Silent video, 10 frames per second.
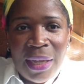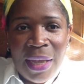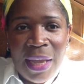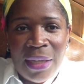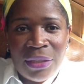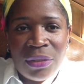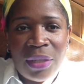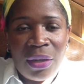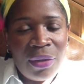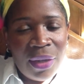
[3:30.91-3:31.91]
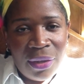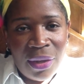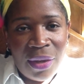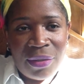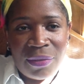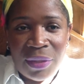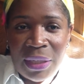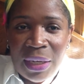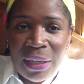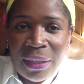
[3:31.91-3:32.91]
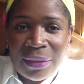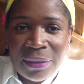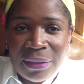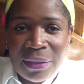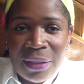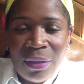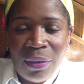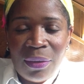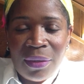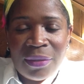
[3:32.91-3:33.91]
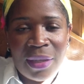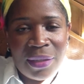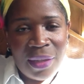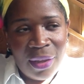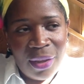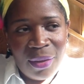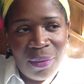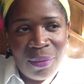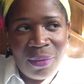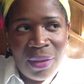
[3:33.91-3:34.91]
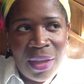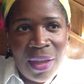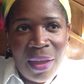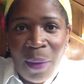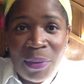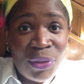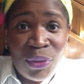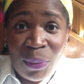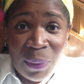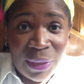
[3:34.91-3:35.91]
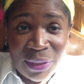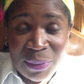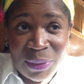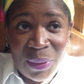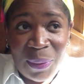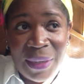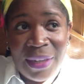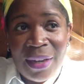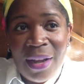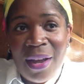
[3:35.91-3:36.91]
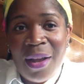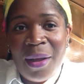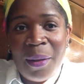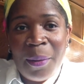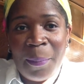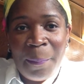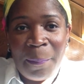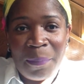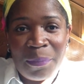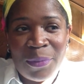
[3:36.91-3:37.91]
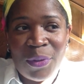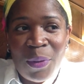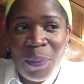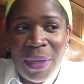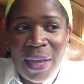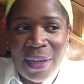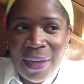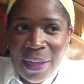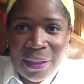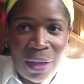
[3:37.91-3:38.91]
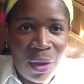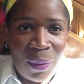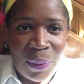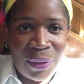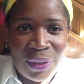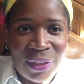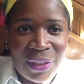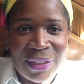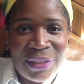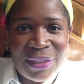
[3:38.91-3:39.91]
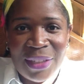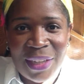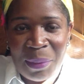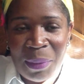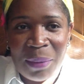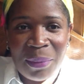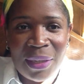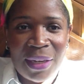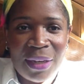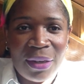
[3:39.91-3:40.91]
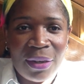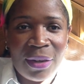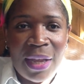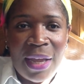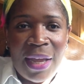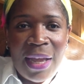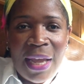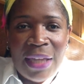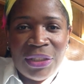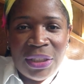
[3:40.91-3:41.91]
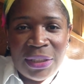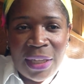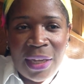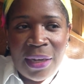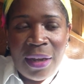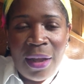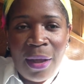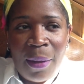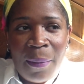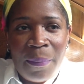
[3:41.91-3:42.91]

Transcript: And she was like, okay, your hair is very nice. I was like, thank you. I wasn't sure where this was going. So we had like the awkward look, and she's looking at me and I'm looking at her. And she said, I